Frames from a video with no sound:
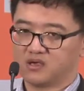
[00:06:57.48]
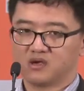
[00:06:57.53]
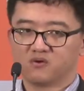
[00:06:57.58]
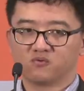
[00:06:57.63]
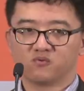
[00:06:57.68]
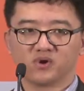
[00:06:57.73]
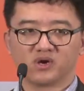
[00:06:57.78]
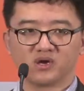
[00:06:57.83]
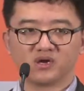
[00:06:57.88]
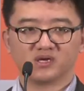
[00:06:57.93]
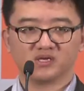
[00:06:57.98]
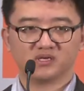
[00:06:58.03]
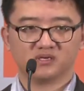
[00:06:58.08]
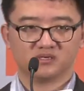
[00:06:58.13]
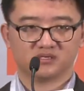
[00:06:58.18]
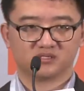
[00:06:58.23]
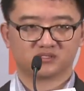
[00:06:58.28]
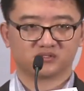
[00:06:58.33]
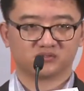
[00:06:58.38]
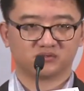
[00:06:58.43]
where
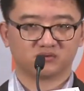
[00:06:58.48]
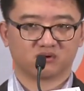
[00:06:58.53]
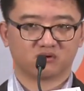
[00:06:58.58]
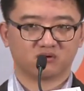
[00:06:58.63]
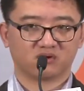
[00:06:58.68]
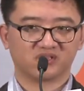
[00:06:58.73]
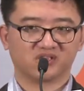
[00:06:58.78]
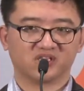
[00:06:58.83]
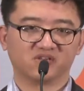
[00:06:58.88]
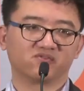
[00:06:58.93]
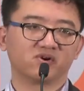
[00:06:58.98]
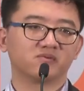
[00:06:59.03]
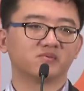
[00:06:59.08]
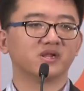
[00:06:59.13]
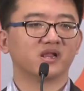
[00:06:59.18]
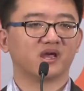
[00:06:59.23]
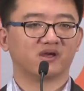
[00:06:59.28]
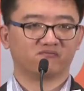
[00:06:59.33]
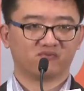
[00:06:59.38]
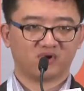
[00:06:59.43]
is your
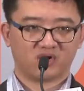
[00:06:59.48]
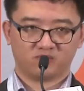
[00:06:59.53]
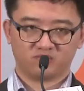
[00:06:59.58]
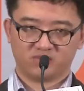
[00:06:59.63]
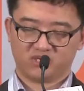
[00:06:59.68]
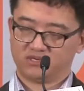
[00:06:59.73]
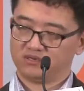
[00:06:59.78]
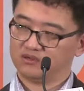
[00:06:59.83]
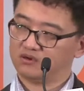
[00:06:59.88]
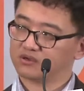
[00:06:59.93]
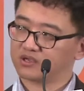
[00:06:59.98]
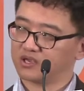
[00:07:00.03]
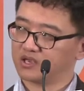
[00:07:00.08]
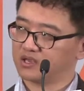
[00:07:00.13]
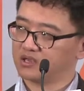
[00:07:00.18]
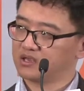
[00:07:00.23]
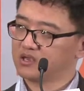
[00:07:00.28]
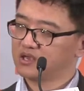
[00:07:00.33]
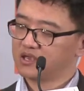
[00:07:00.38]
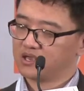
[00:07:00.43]
development environment.
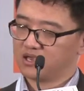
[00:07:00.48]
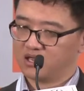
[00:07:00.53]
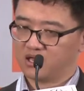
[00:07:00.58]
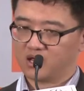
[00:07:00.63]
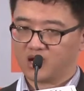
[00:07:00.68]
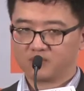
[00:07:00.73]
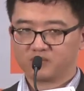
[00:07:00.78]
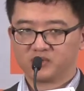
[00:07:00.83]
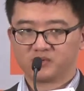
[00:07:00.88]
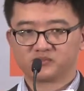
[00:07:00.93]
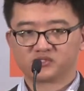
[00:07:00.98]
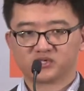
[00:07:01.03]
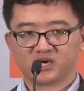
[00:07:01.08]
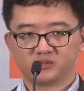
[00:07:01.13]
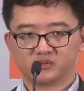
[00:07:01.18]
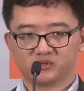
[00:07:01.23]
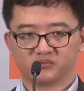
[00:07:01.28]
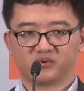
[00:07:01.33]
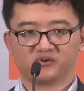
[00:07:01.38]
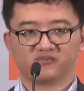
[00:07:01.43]
Okay, and IBM try
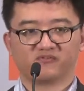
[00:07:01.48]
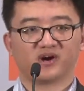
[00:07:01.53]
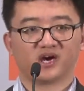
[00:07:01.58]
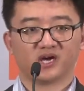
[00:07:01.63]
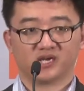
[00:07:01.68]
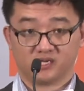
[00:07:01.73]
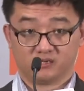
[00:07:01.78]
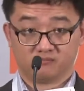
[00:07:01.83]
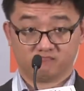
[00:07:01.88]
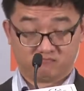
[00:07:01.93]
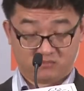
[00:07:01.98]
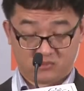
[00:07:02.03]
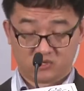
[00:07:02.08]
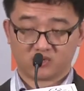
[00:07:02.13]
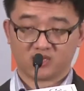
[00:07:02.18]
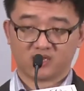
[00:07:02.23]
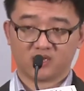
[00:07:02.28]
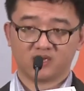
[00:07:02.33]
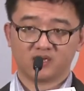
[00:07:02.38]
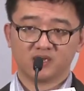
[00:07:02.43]
to provide it.
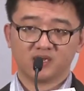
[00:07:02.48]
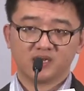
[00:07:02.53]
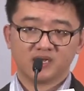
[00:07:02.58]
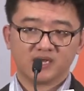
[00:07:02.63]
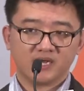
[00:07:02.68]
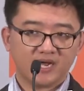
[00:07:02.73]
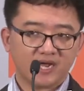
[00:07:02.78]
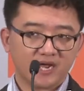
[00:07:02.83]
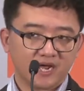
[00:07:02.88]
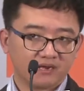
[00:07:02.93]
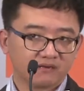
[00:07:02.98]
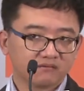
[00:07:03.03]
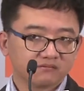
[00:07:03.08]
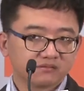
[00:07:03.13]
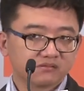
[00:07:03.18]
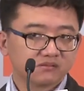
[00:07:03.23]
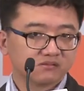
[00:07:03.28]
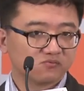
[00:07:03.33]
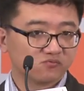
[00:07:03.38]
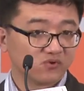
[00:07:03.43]
Okay, and
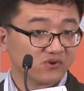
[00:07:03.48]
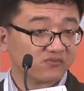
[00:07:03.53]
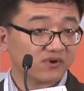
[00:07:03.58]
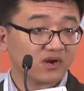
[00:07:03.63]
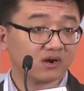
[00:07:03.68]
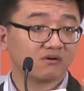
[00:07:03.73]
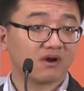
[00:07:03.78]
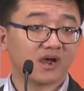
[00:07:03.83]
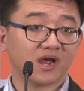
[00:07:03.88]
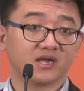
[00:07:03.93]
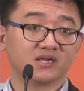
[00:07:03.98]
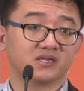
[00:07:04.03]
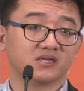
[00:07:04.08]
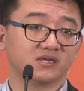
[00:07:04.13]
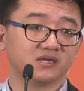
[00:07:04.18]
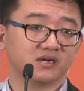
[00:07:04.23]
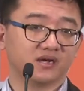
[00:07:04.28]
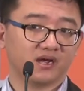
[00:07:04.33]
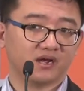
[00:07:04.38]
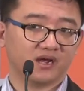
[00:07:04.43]
without
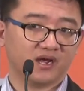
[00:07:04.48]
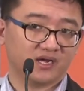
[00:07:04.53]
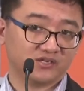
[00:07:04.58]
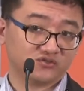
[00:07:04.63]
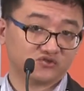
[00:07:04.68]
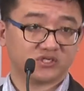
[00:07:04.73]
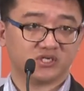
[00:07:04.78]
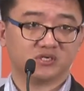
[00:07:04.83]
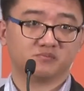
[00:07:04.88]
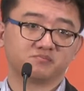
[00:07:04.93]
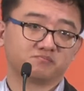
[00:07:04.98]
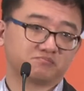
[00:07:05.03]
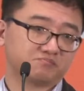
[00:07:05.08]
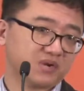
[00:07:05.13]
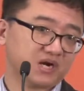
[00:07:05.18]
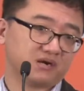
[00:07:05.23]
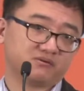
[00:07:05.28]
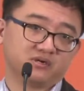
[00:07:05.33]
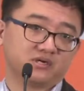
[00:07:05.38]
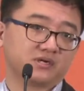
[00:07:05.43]
any entry
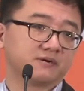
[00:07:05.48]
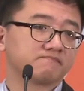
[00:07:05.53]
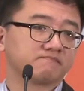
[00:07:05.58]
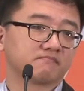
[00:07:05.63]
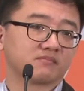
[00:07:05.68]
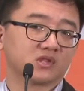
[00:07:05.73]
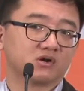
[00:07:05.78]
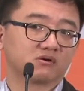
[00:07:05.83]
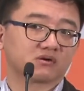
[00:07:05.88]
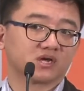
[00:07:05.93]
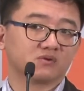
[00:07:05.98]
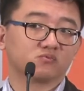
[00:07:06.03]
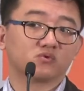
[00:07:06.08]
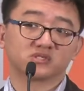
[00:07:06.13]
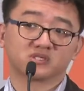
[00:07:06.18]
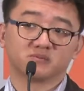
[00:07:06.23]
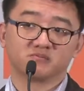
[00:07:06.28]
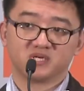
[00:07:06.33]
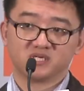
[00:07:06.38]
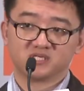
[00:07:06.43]
barrier. Okay,
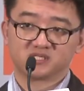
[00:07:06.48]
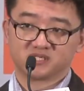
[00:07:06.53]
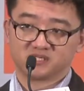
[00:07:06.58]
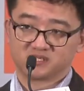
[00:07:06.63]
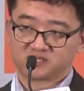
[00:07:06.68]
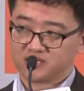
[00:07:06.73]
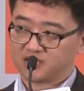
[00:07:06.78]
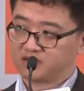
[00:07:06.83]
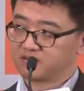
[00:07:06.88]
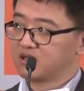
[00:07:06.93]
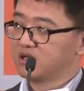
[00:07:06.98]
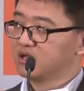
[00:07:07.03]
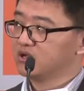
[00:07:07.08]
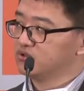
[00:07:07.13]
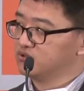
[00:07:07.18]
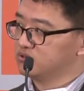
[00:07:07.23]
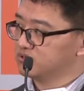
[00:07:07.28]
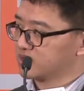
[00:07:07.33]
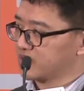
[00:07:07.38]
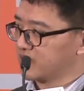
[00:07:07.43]
what it means is that
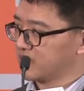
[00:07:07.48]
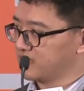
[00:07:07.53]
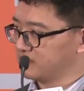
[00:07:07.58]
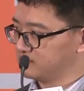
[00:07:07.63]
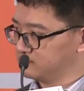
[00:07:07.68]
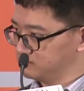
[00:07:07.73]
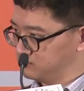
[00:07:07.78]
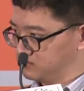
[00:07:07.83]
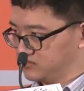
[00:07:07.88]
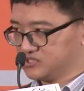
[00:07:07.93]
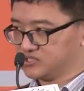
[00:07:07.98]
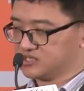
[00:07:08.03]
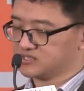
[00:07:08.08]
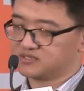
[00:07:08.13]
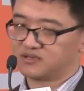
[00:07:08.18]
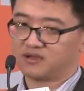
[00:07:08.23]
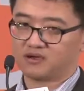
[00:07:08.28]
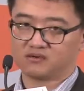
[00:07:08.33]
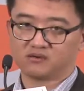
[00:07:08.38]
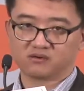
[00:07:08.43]
you can. Just
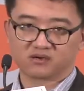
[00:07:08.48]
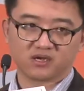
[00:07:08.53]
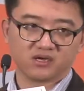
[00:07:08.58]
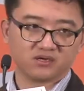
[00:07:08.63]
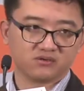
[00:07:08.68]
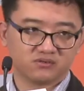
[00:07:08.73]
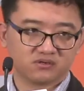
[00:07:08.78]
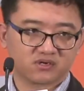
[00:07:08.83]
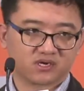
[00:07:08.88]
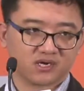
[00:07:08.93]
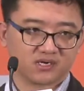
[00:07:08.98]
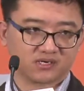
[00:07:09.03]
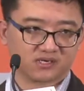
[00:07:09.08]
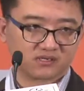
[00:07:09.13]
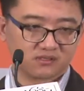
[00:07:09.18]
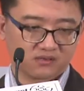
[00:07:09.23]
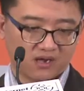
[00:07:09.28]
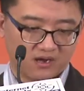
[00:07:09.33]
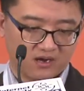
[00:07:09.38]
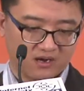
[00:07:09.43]
now, okay, you can
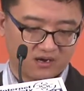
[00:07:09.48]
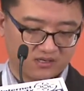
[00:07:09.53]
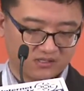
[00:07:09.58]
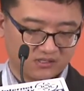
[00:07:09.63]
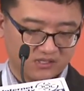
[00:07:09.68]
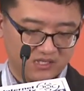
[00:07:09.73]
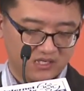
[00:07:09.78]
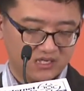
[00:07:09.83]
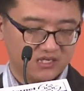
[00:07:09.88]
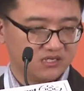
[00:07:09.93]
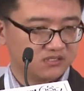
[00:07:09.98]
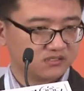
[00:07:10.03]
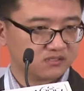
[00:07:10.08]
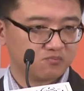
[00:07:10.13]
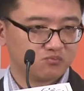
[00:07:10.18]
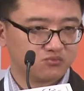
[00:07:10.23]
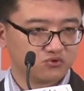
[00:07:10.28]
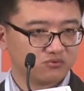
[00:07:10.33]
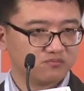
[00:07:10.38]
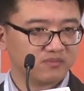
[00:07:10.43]
key in
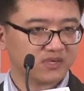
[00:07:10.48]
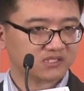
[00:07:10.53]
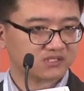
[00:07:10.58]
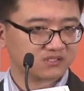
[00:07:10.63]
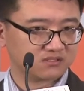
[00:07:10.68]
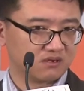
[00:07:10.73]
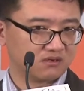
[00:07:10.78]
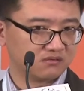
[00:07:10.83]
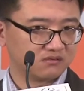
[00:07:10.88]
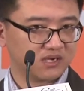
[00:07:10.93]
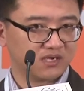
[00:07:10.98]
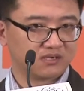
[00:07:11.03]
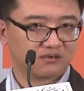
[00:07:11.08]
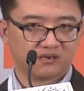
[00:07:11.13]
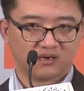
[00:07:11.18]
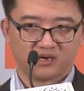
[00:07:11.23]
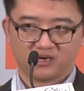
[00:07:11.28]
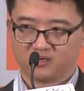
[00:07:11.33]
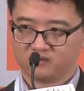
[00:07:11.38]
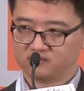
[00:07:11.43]
bluemix.net
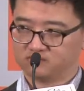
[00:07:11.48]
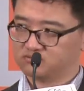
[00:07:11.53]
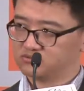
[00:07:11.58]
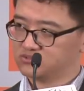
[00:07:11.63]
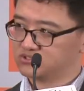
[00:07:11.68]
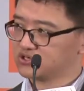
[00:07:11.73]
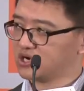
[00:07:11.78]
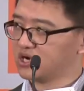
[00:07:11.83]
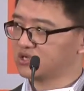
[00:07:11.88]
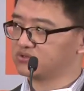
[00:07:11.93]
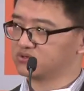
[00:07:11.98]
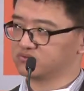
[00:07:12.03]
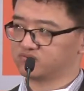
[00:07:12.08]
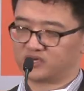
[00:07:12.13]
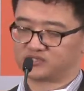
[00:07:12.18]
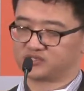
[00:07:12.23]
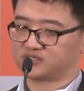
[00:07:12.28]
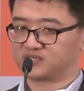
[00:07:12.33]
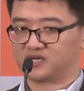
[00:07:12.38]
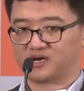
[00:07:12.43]
and try to
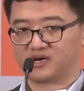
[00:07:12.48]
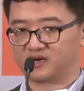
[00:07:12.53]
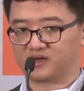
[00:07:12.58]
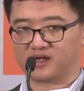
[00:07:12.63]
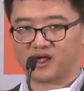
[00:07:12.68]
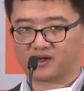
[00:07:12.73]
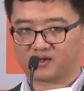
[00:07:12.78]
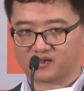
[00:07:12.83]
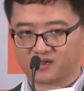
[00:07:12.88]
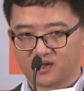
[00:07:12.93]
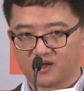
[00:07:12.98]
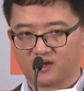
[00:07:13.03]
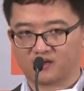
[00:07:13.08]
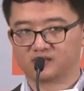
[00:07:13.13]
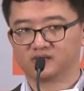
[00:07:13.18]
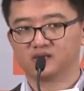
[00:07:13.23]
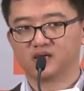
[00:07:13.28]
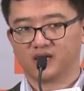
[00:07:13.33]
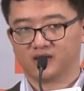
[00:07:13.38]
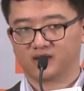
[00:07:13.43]
register an
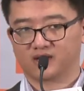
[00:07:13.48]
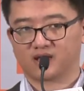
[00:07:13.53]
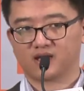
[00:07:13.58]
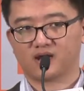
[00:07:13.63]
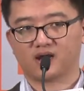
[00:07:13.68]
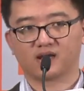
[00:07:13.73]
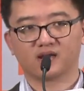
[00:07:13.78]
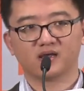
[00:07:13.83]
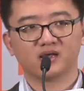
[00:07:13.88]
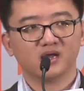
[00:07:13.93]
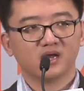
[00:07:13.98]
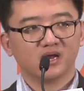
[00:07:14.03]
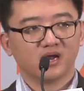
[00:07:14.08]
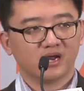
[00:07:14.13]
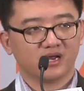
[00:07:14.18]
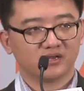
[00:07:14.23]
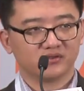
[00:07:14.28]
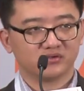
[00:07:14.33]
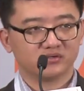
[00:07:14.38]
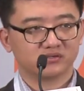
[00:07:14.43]
account,
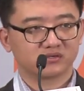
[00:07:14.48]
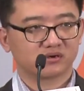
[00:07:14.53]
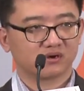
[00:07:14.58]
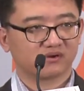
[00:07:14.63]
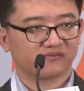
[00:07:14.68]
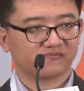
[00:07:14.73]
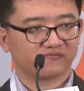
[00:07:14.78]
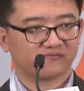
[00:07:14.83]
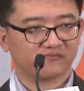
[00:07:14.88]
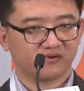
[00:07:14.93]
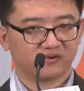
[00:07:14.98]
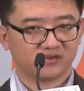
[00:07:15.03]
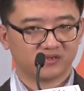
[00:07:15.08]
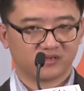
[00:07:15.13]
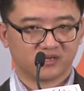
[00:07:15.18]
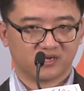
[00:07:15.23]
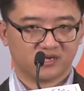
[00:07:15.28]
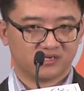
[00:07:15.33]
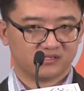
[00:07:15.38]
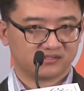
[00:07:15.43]
and you got 30
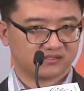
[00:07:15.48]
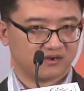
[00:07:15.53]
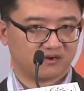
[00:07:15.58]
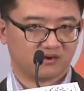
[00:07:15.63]
days